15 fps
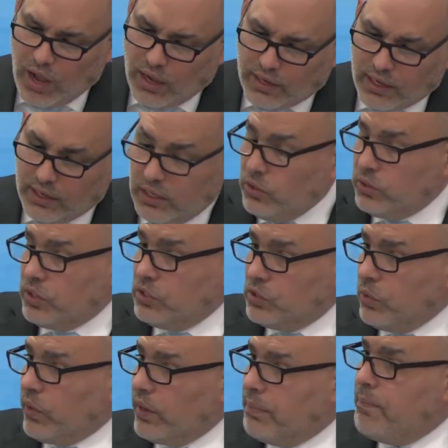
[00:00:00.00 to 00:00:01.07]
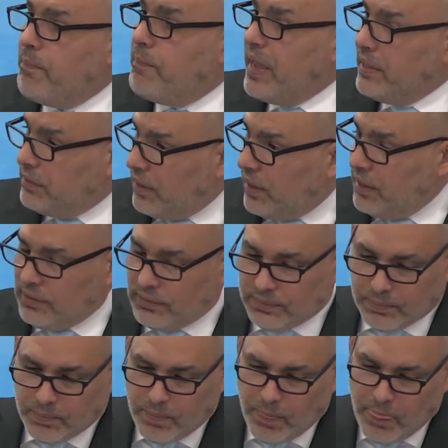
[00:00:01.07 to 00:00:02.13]
rock," and he uses the word Petra,
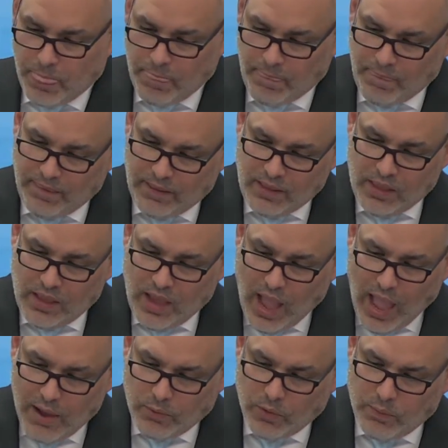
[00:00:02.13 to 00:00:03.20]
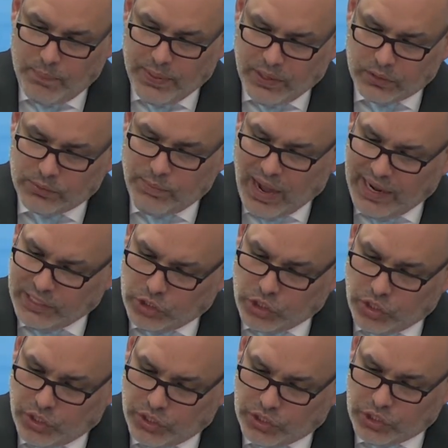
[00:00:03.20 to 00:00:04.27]
"I will build my
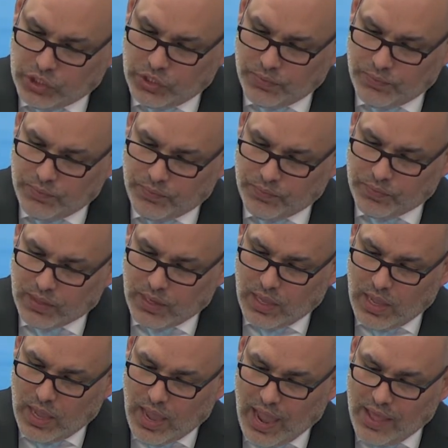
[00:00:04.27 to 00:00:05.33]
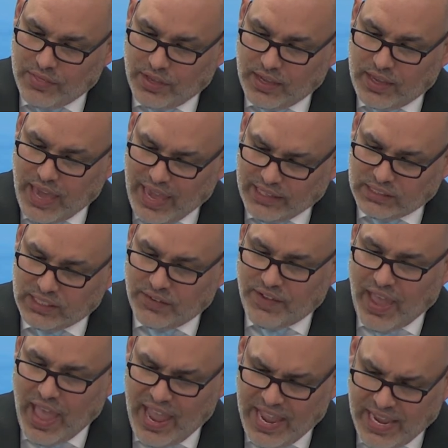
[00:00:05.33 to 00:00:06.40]
church, and the gates
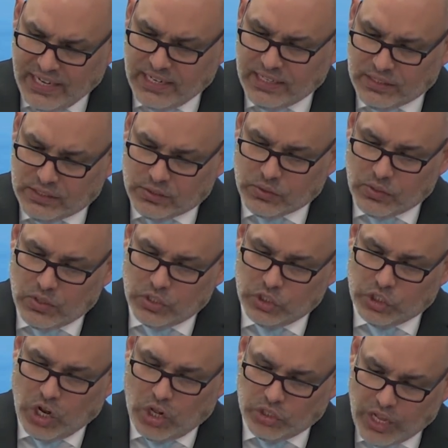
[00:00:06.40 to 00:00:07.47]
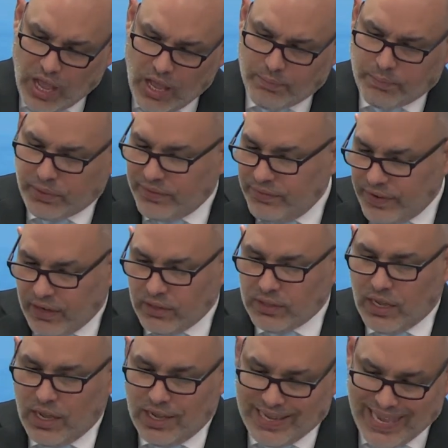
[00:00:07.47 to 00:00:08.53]
of Hades shall not
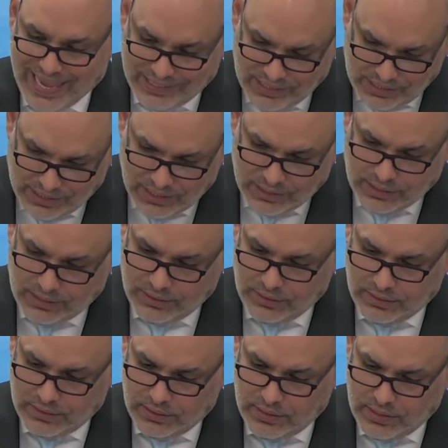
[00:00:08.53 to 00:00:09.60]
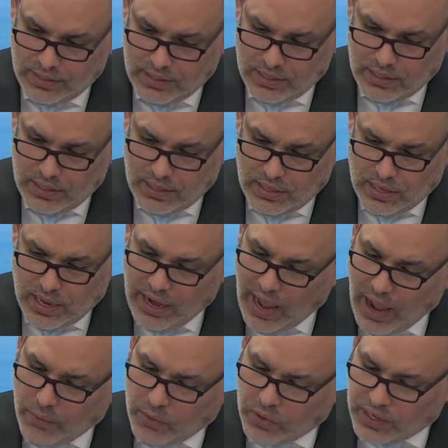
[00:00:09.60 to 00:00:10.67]
prevail against it.
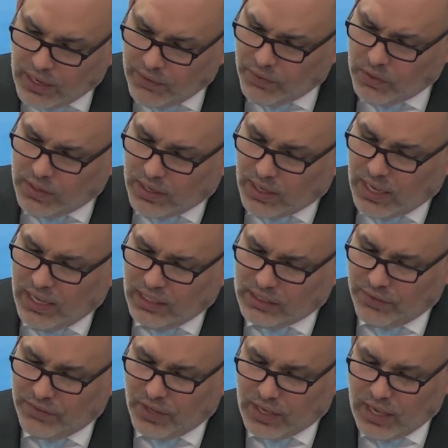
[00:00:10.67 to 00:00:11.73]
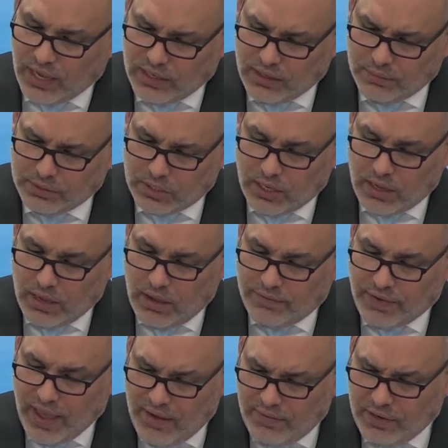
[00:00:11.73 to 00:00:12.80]
And I will give you the keys of the kingdom to,
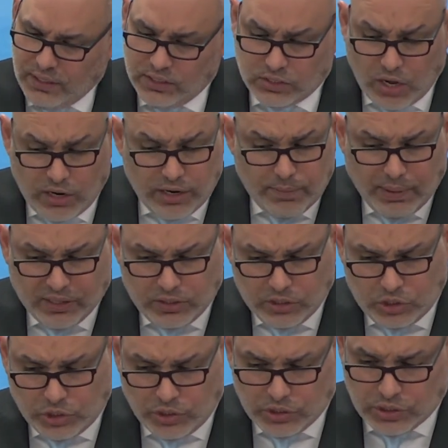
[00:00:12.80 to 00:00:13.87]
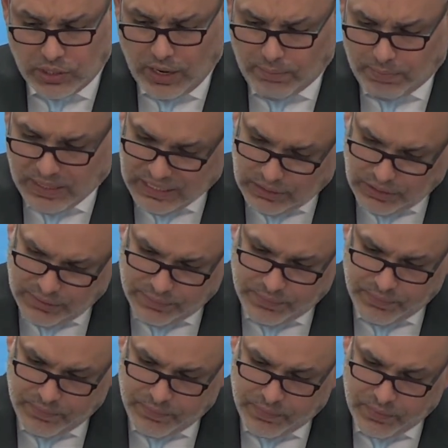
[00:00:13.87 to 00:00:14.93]
of heaven." He's talking about the church, not Peter.